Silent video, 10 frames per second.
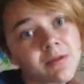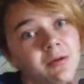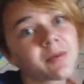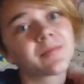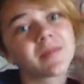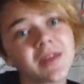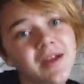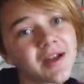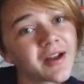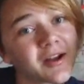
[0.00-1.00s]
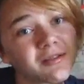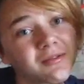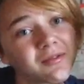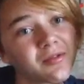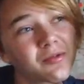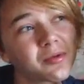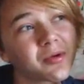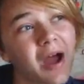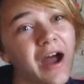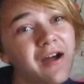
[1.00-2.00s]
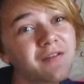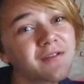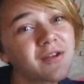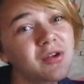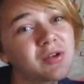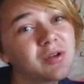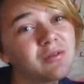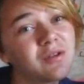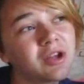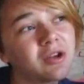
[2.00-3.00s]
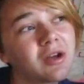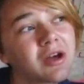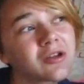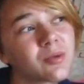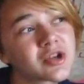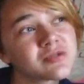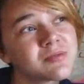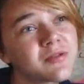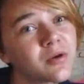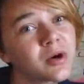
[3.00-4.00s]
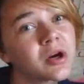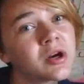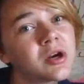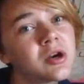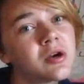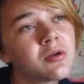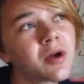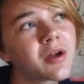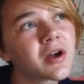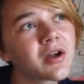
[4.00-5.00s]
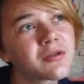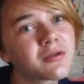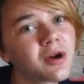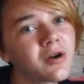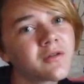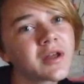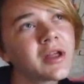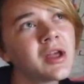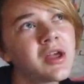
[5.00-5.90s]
I got through half the YouTube video I was watching before. Well, I got through all of it.